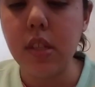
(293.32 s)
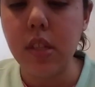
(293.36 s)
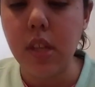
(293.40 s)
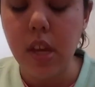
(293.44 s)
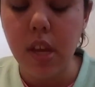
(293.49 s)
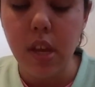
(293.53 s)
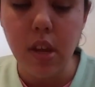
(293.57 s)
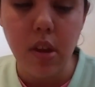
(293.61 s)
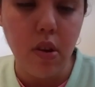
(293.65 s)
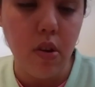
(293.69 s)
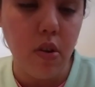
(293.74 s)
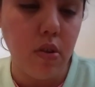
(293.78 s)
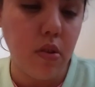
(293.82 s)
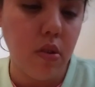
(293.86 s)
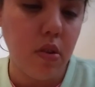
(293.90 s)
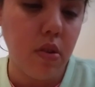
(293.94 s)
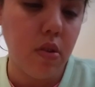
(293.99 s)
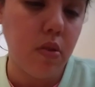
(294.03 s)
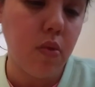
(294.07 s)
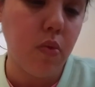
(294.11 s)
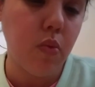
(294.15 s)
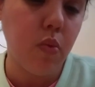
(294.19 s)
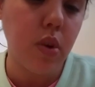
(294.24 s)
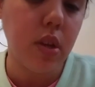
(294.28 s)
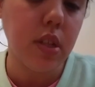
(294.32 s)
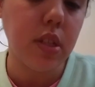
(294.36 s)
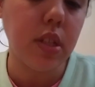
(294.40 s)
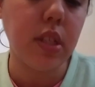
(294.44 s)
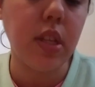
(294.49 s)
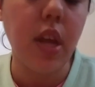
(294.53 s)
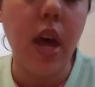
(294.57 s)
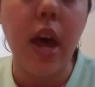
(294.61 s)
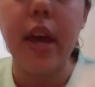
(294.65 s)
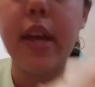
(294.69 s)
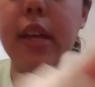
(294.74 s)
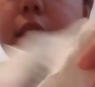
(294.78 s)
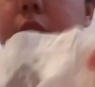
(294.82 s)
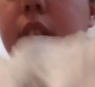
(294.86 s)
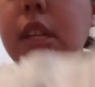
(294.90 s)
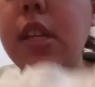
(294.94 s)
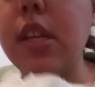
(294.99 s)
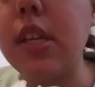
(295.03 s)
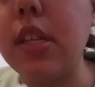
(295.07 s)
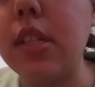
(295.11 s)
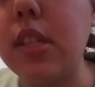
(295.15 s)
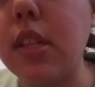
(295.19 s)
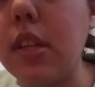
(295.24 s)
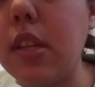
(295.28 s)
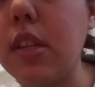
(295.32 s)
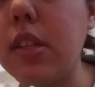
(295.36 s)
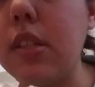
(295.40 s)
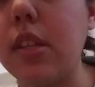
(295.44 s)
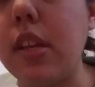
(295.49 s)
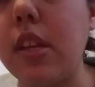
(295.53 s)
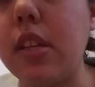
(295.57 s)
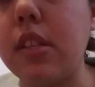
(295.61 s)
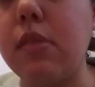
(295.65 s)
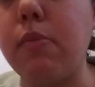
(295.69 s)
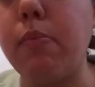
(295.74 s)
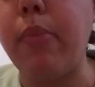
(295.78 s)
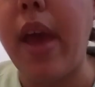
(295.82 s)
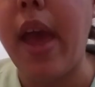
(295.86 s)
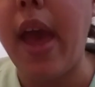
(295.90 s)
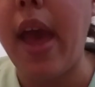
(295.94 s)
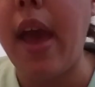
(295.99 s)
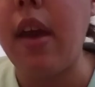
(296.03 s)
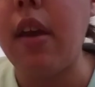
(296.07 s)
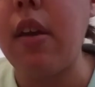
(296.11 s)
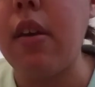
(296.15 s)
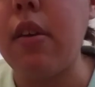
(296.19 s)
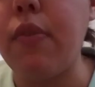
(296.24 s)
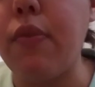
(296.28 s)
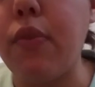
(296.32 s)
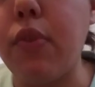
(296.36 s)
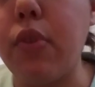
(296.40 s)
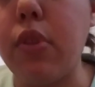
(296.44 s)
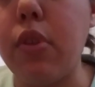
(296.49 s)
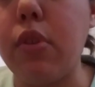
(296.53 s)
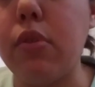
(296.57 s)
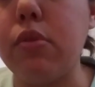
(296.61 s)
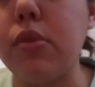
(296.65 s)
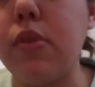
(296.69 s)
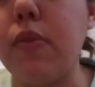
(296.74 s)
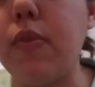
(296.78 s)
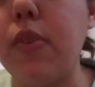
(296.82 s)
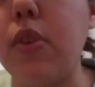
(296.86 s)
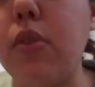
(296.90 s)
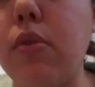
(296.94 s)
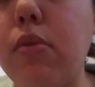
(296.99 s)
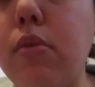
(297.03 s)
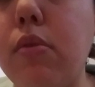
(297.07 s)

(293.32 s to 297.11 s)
here what size it is, and it says back for those of you